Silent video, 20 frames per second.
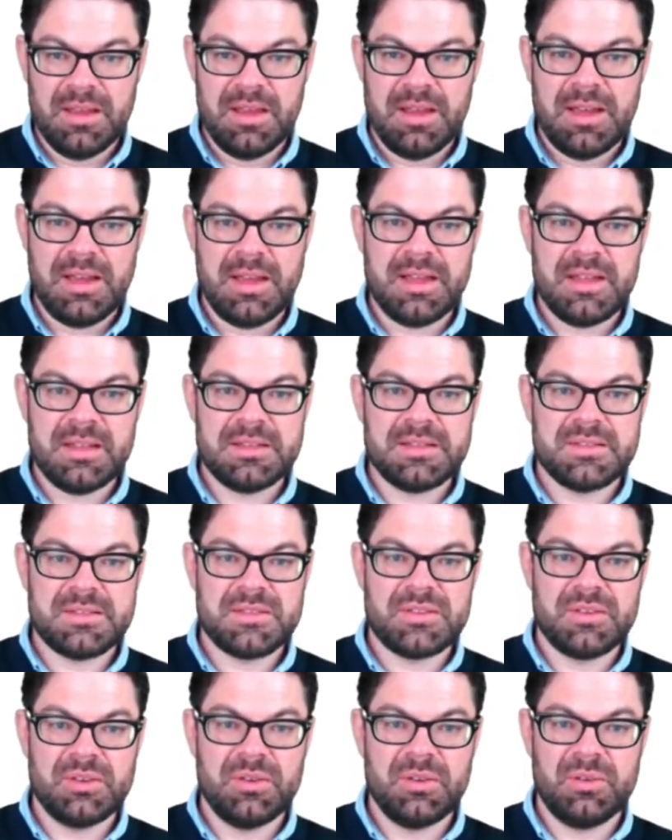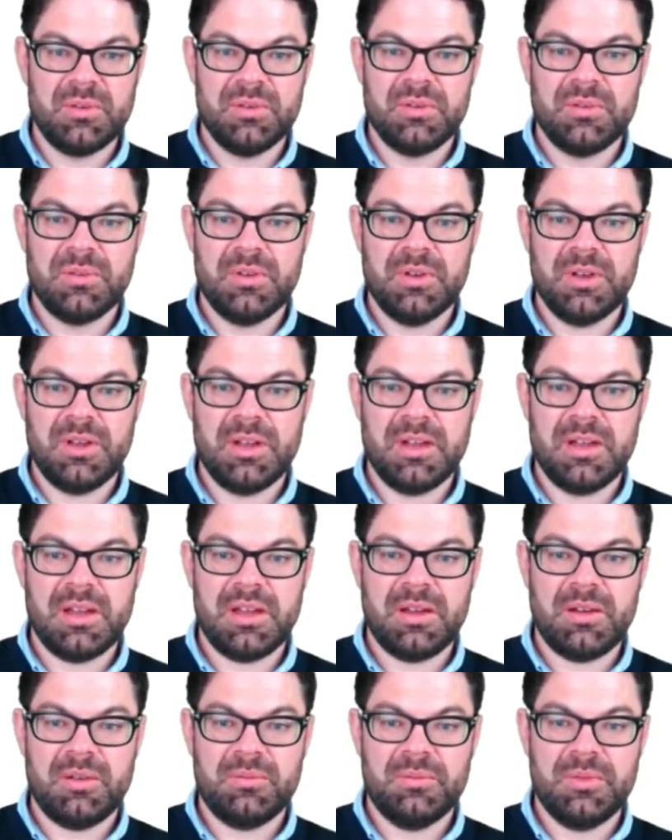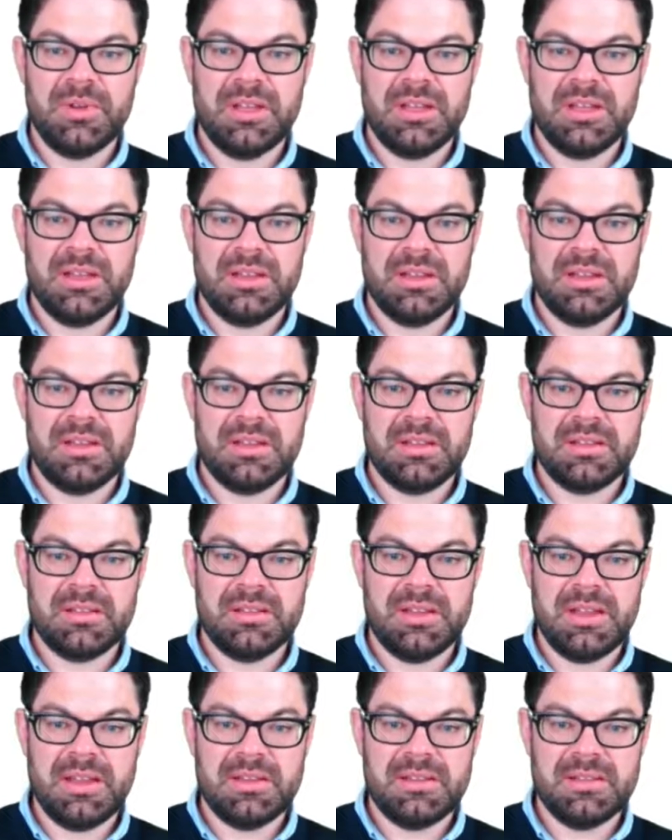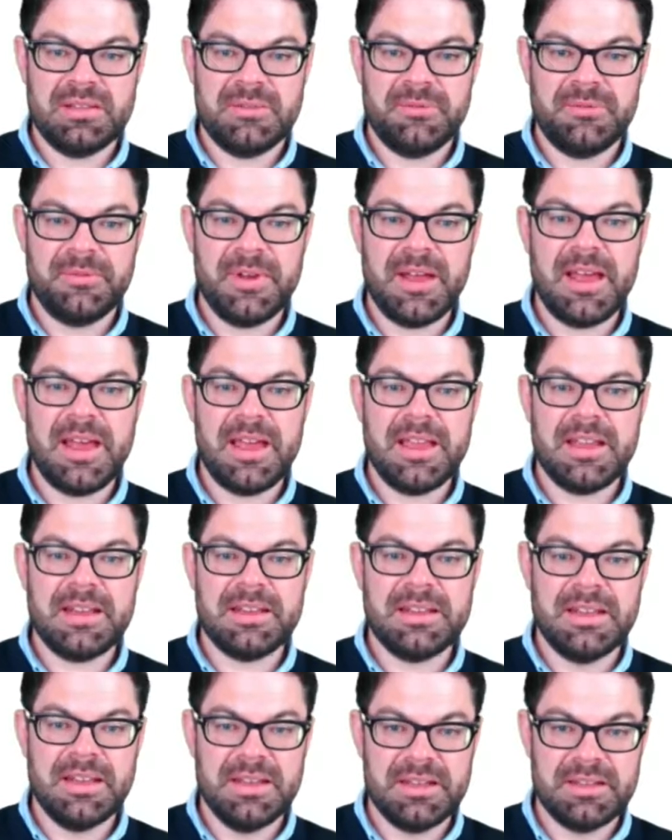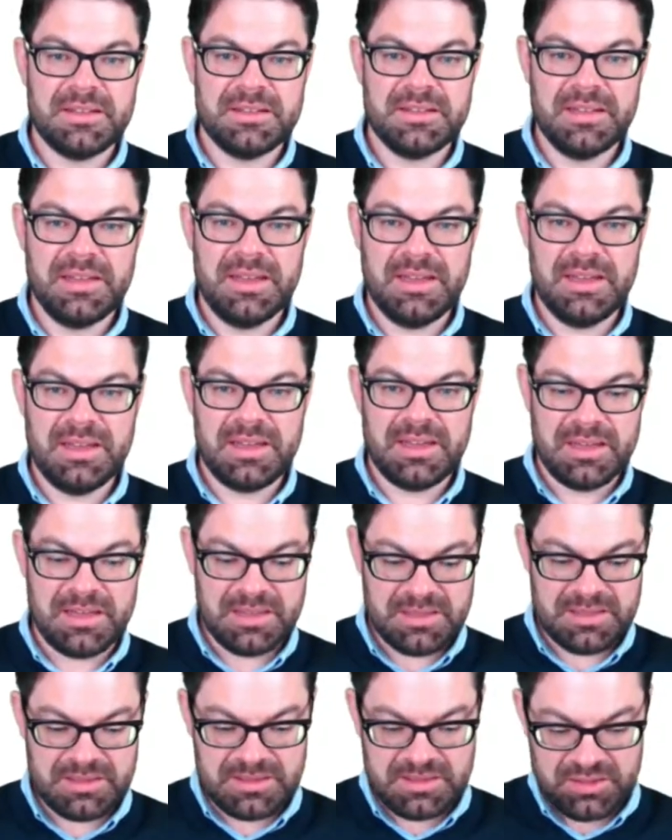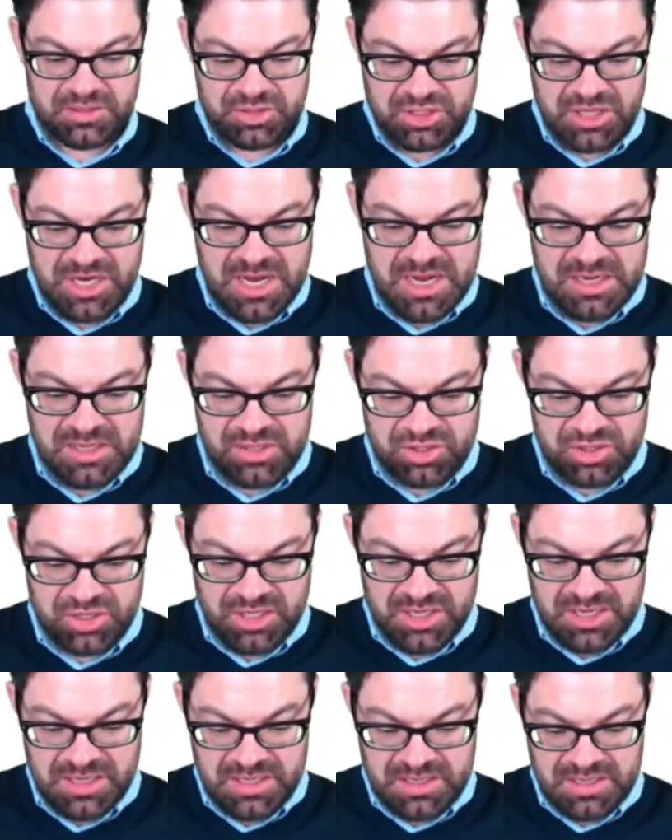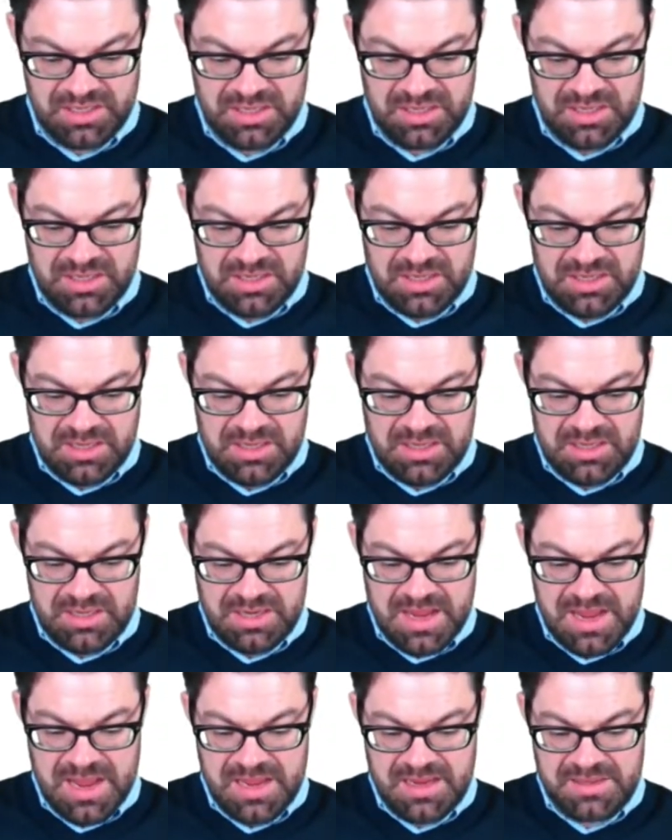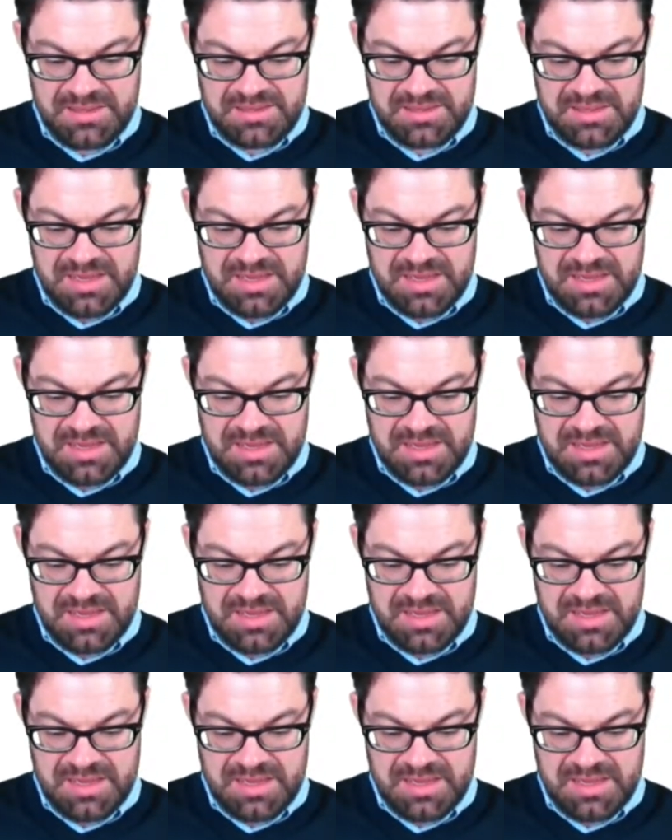And so uh, we then define the, uh, the change in, in X